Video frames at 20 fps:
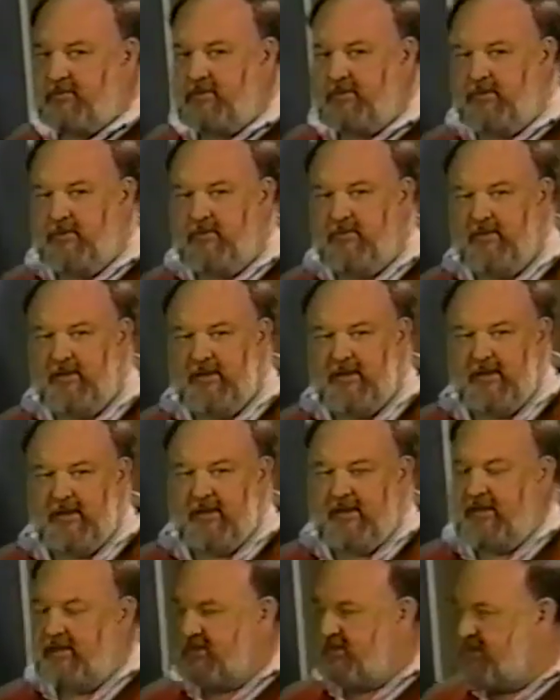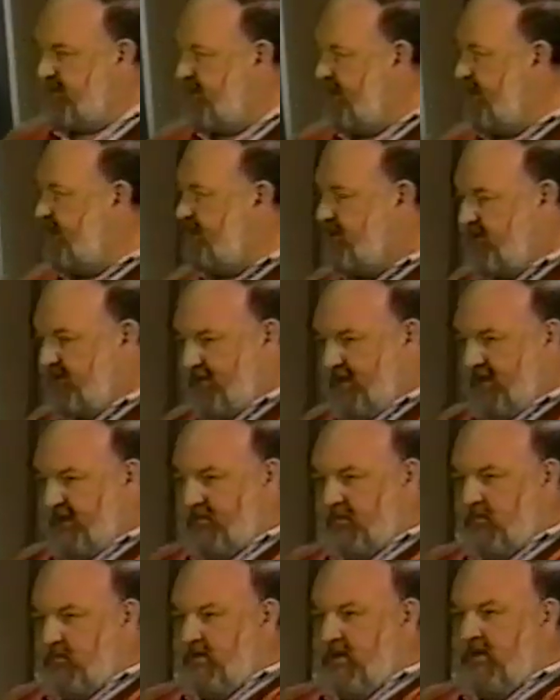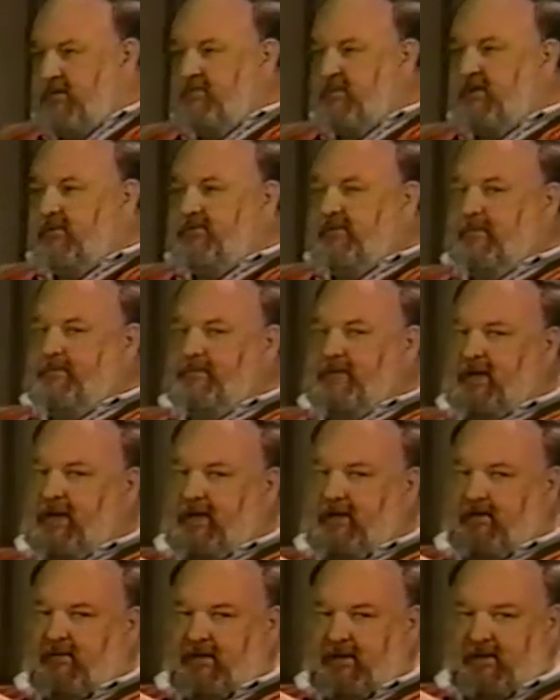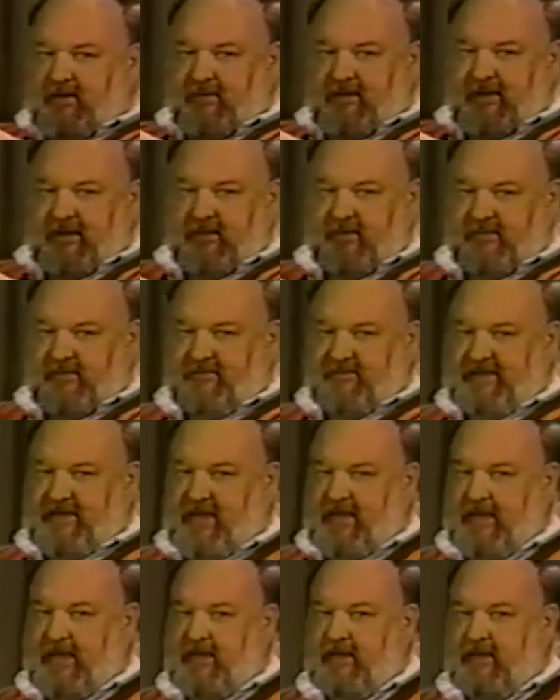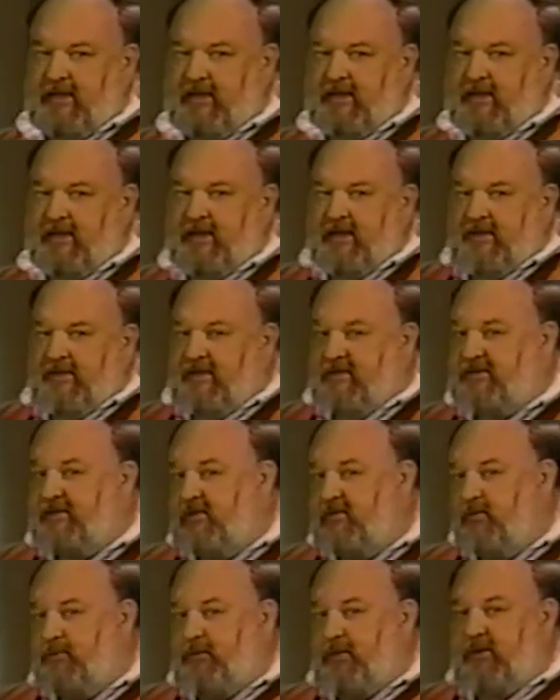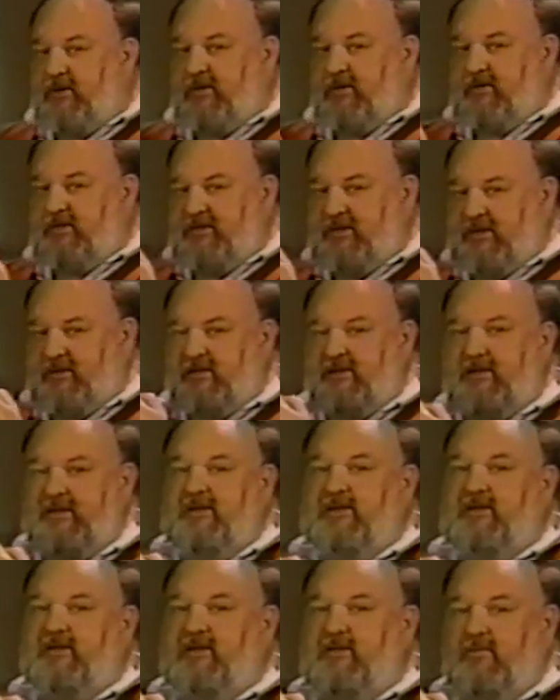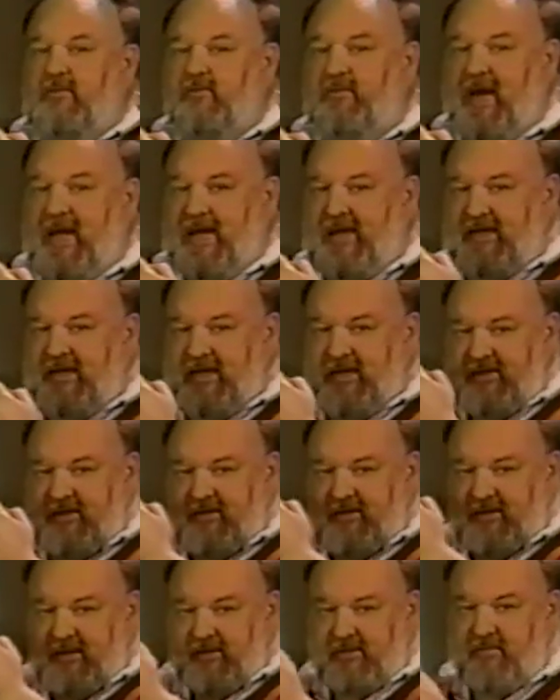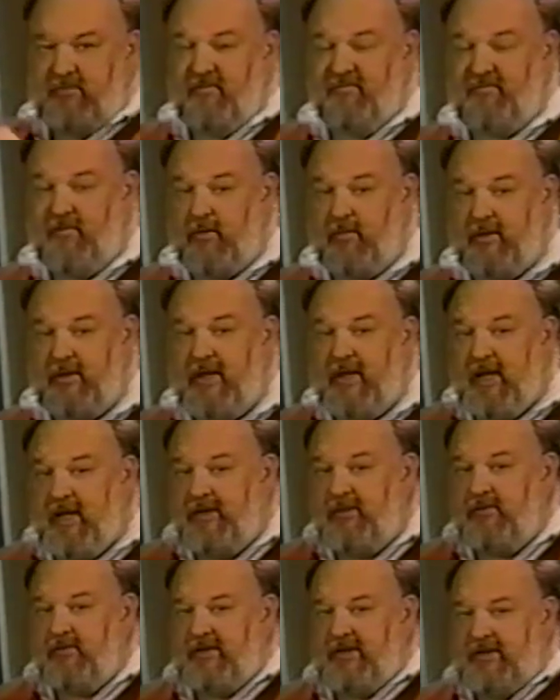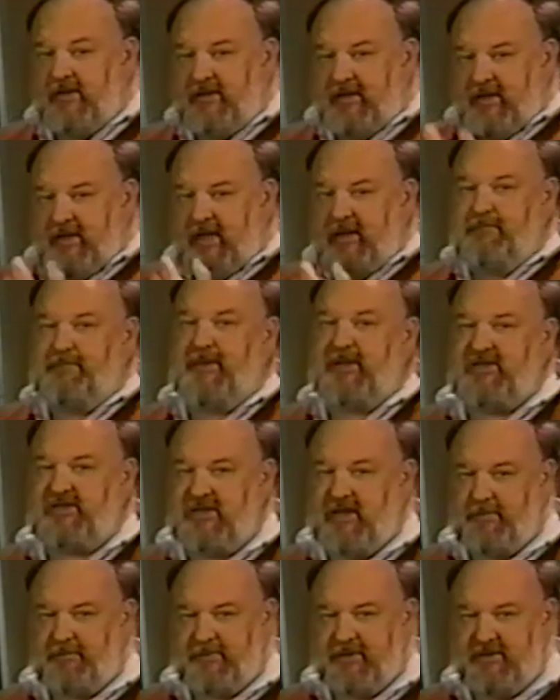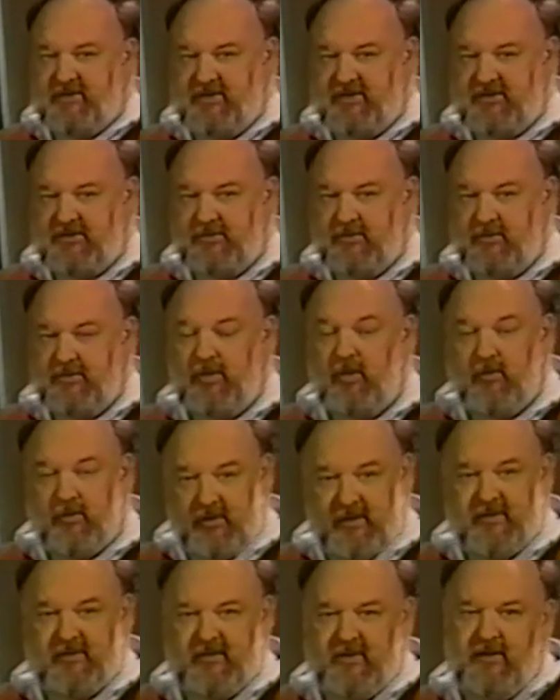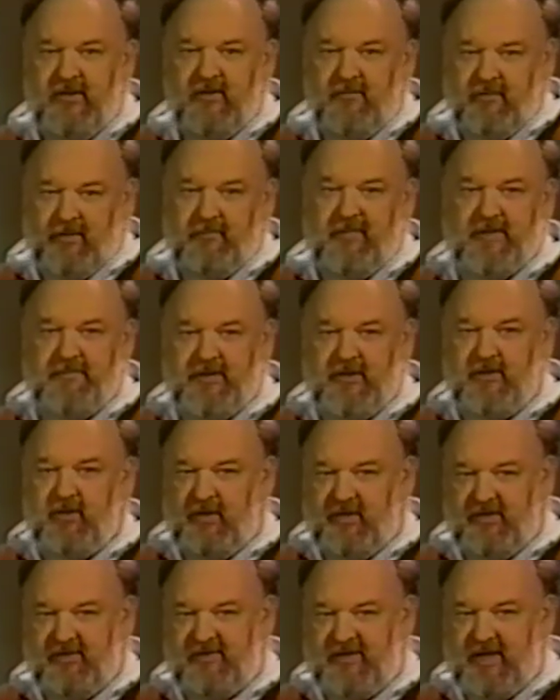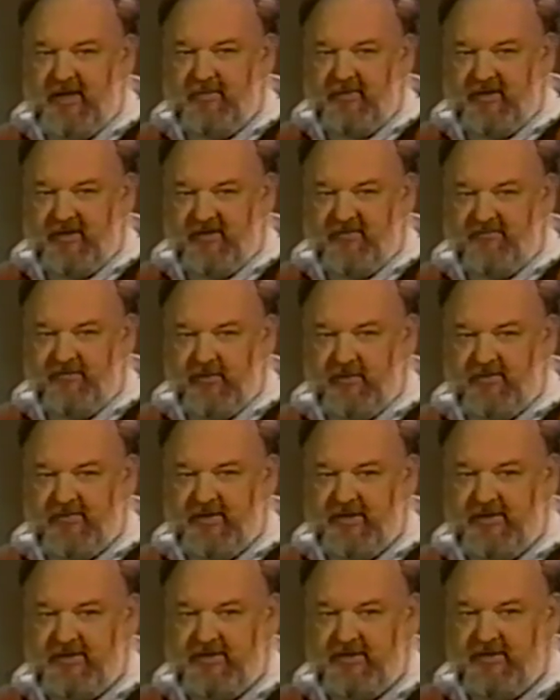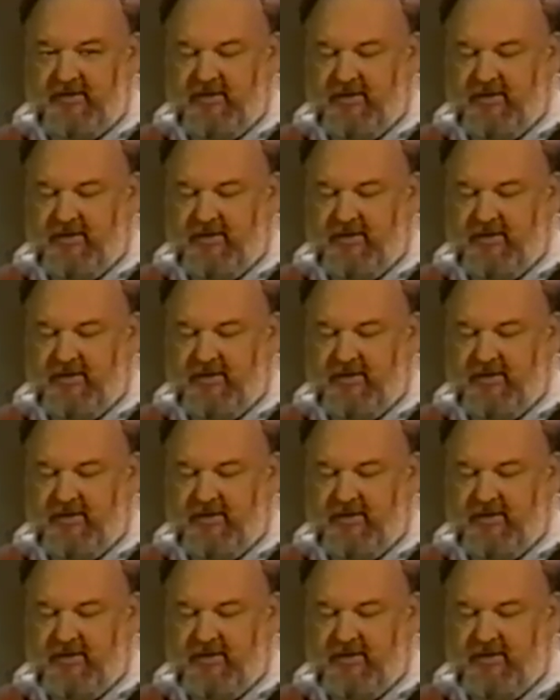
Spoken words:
will do, it changes. As the wing builds up at higher and higher angles of attack, the center of pressure doesn't continue to move back. It actually starts to move forward, and you'll get a pitch-up condition to it, or what might be called a stable airfoil section.